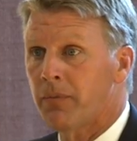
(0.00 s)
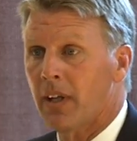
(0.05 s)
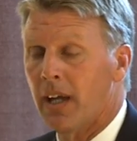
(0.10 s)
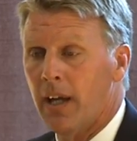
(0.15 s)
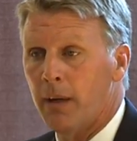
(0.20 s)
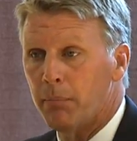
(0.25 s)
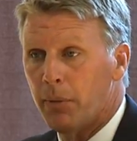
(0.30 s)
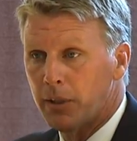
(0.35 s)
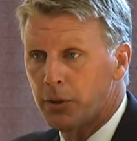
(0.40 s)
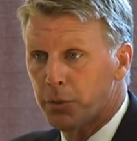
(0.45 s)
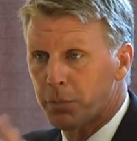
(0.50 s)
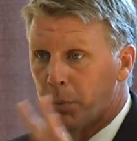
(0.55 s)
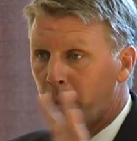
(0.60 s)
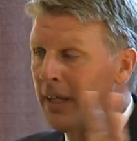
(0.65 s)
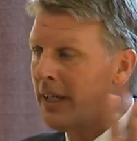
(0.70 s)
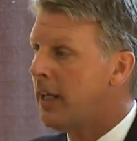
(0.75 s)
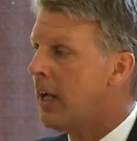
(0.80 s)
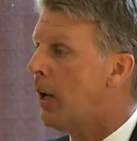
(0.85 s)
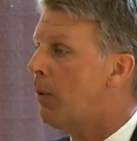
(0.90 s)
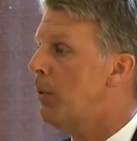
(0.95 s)
and by
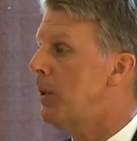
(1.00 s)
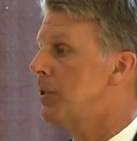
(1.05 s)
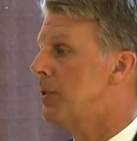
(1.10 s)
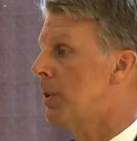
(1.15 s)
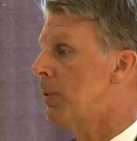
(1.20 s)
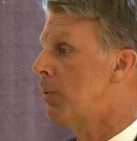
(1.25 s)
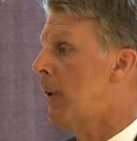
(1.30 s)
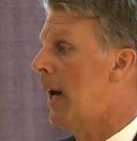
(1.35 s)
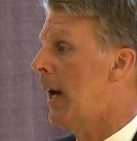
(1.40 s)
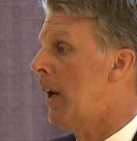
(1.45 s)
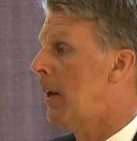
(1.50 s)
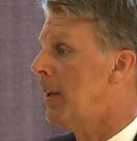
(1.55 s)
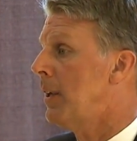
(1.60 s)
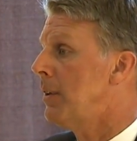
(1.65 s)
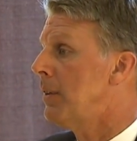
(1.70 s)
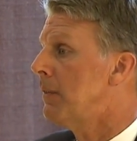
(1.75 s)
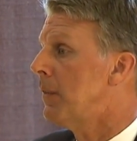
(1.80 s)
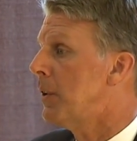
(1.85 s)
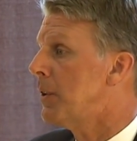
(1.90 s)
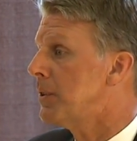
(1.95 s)
spreading our risk around and
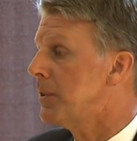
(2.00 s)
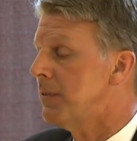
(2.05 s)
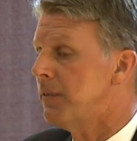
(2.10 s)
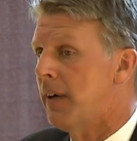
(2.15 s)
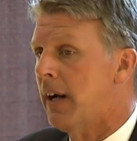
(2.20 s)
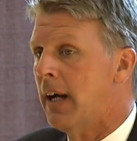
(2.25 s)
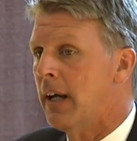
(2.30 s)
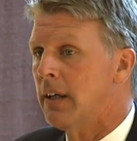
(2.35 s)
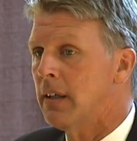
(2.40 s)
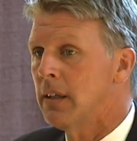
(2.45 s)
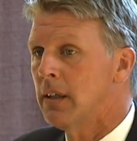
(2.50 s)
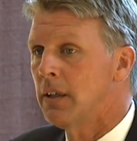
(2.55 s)
diversifying,